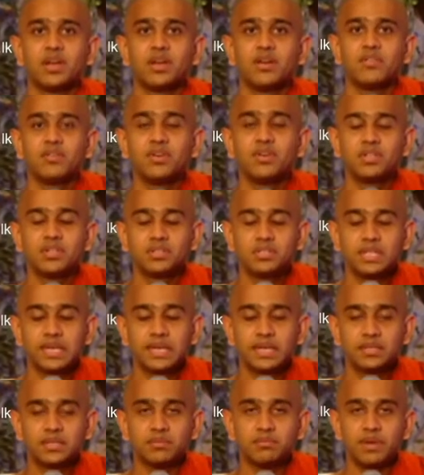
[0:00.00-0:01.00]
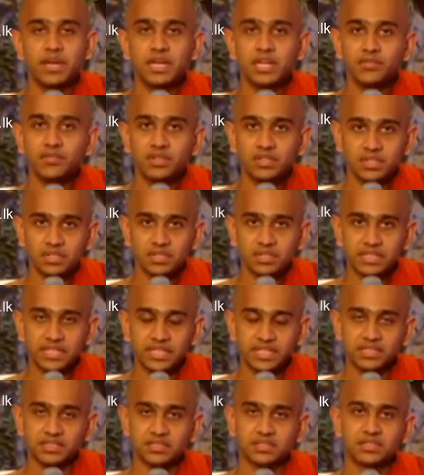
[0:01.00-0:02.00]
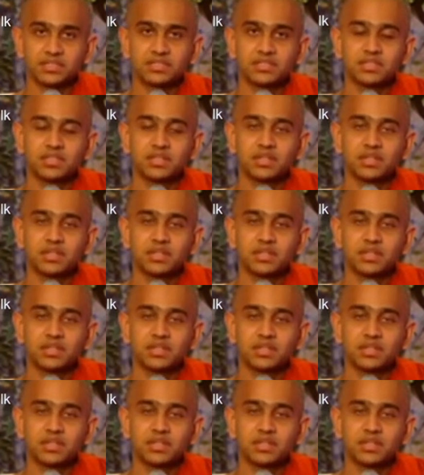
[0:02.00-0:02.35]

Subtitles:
We should think beneficial things.